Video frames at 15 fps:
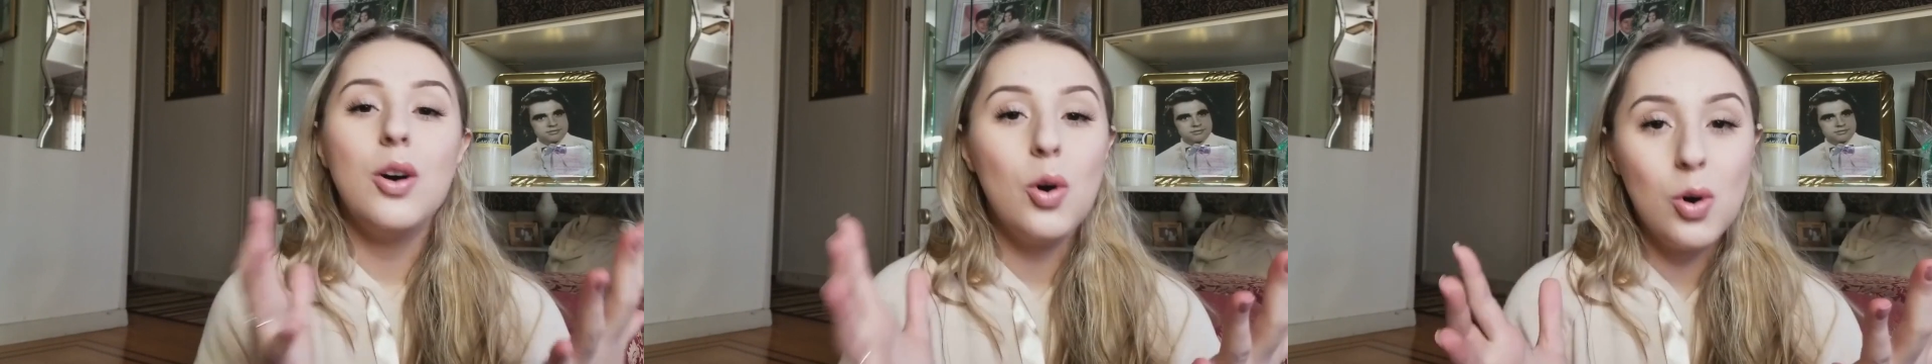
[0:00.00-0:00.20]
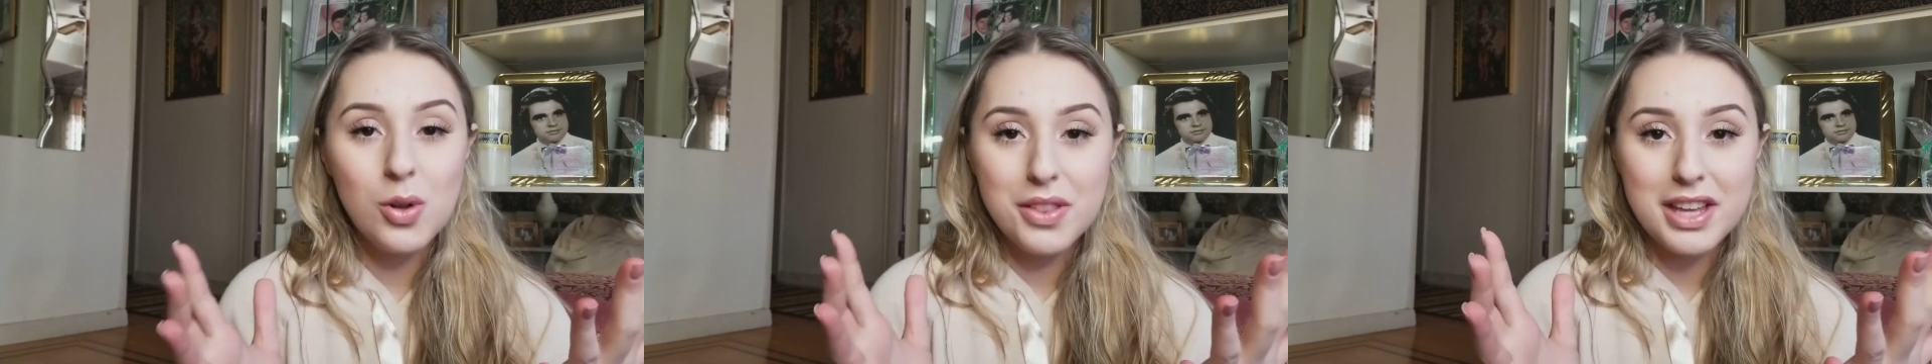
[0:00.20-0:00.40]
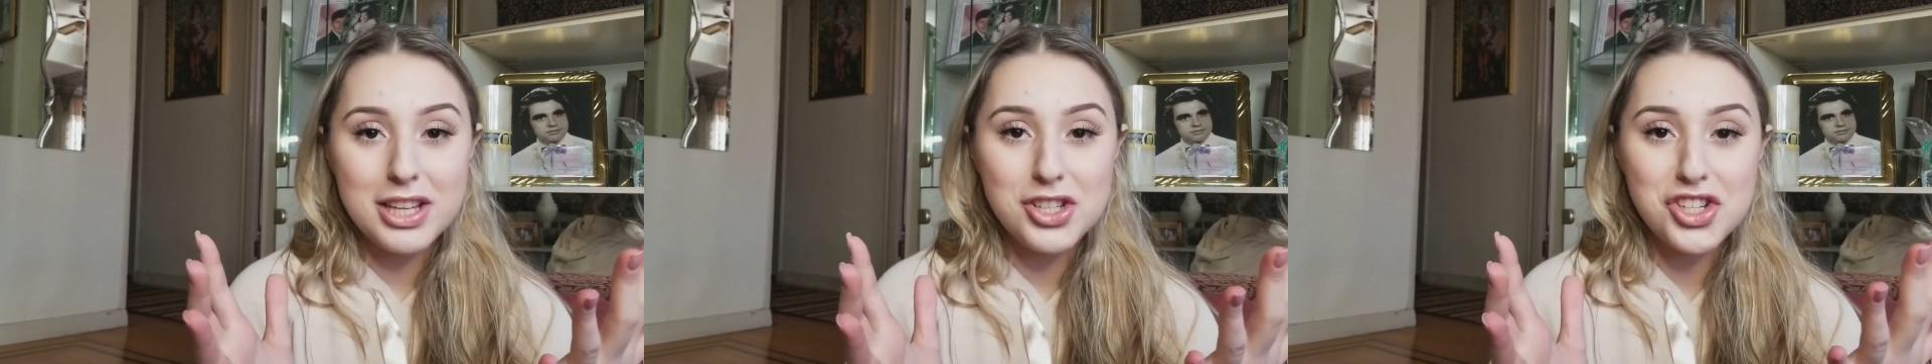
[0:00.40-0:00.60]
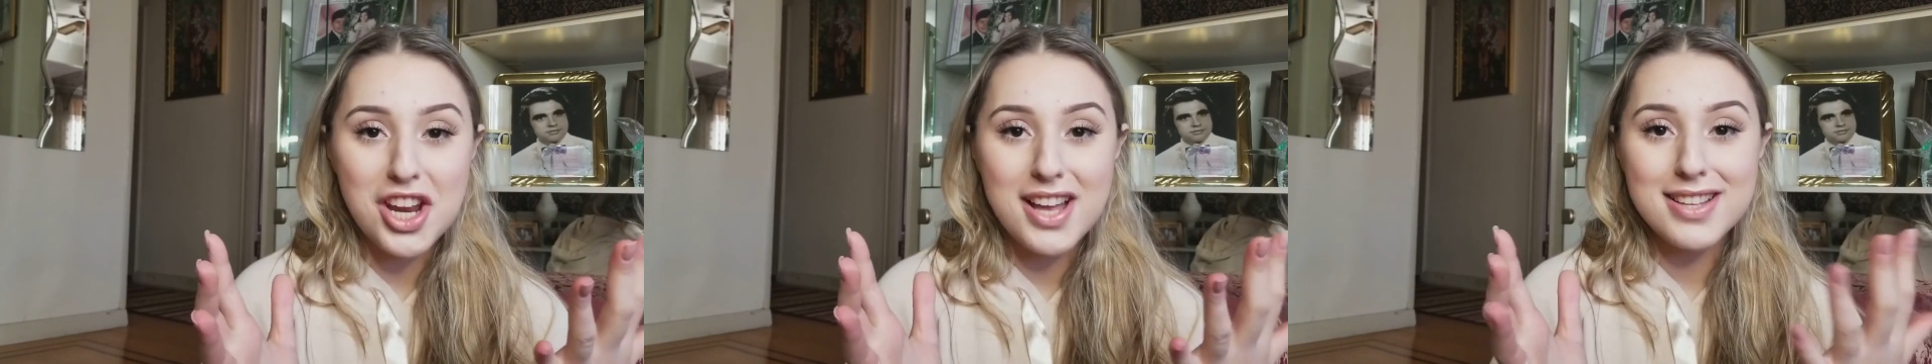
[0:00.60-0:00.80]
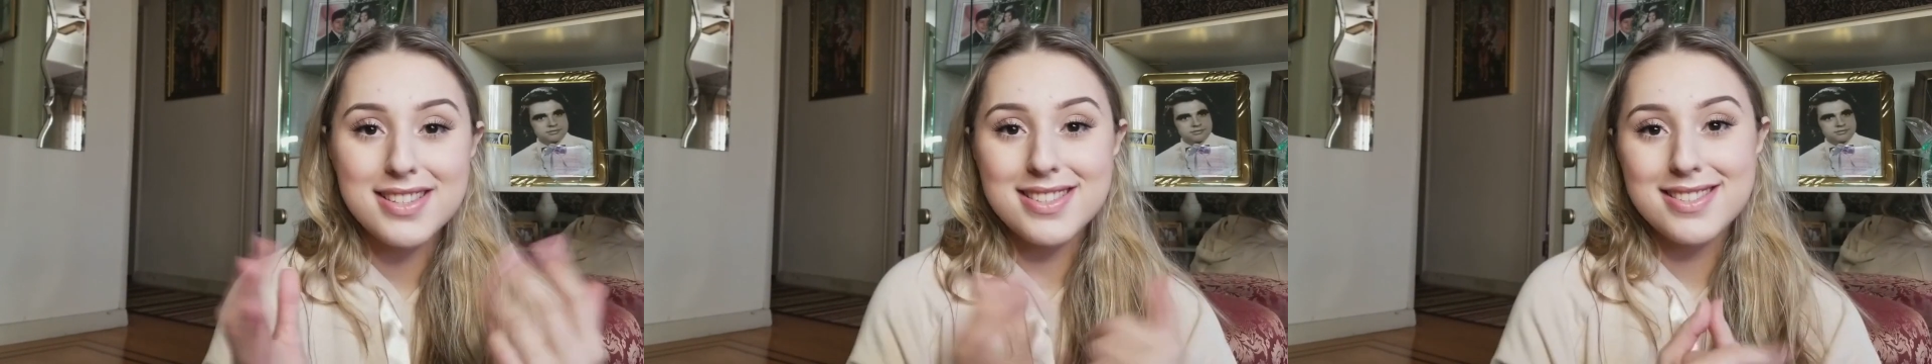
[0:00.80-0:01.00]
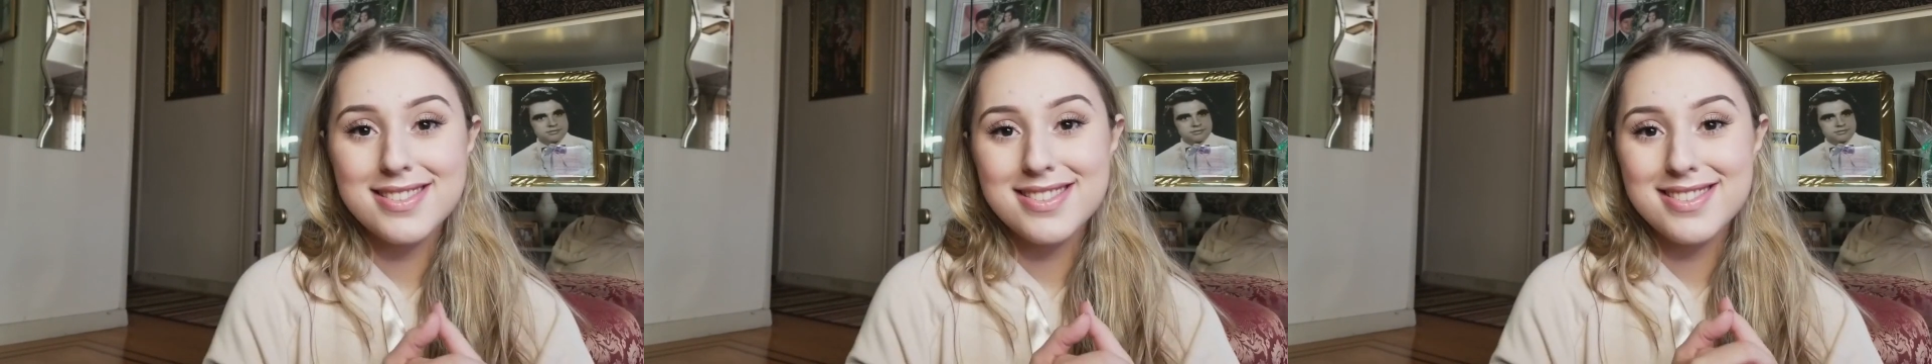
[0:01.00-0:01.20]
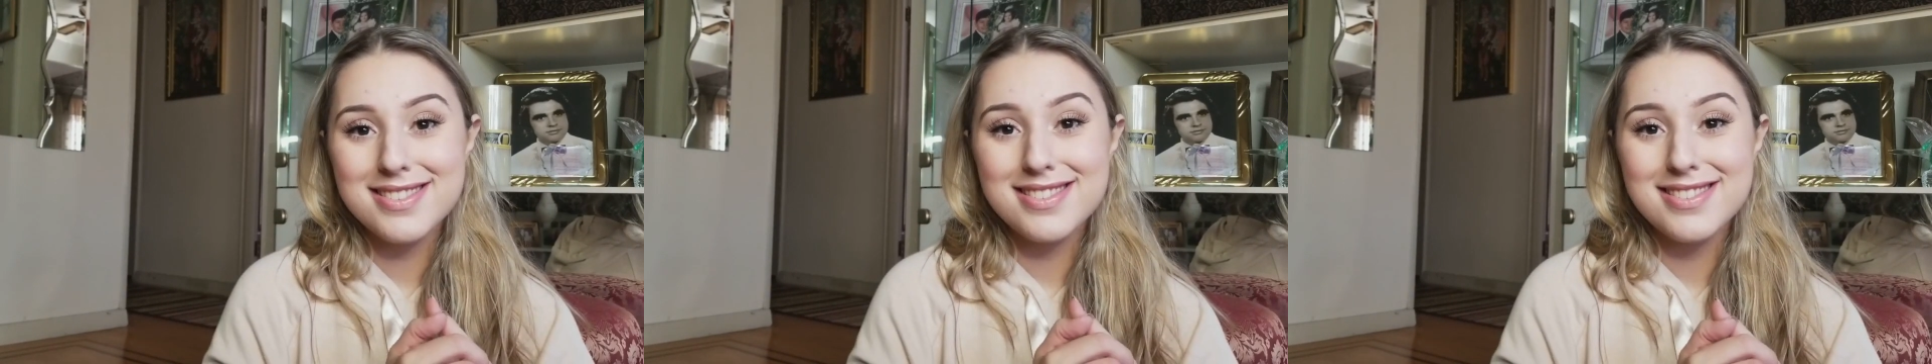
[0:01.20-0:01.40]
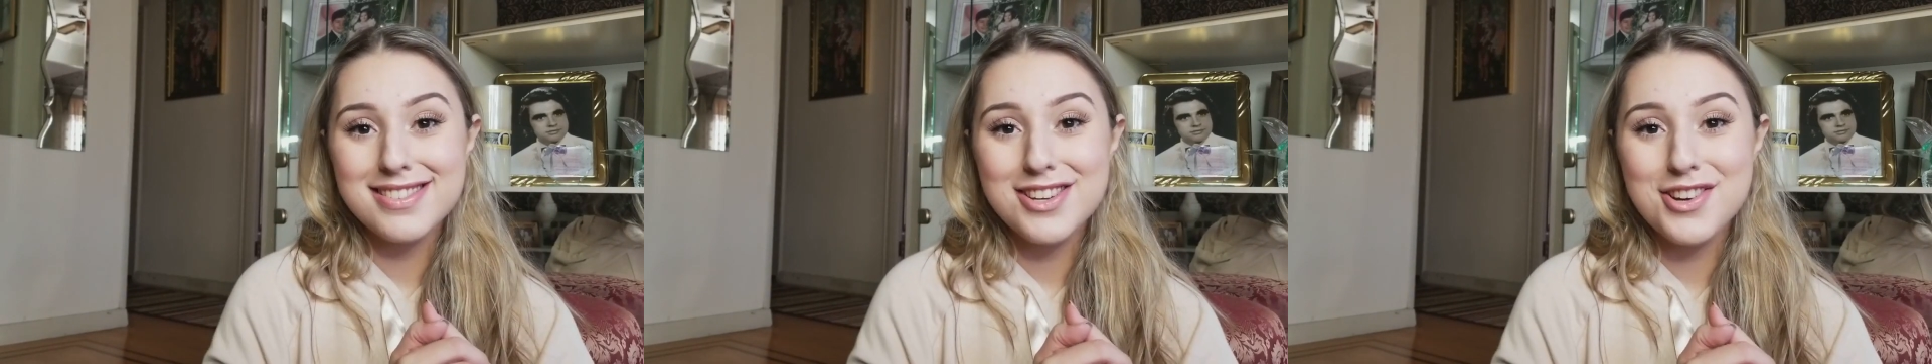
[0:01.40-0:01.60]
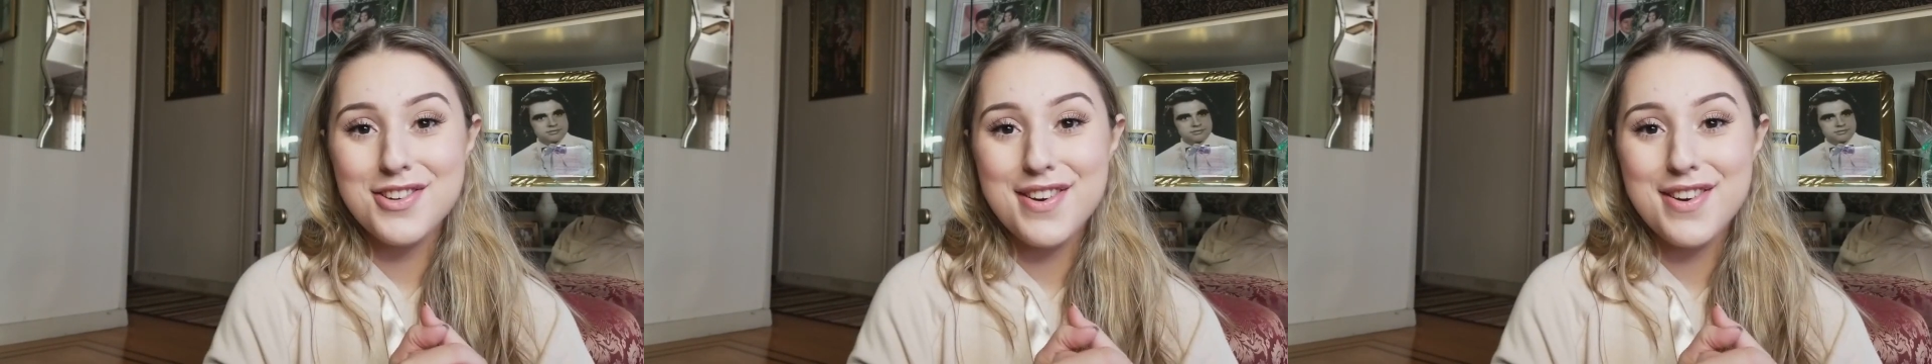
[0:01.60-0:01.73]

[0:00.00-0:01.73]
all that jazz. All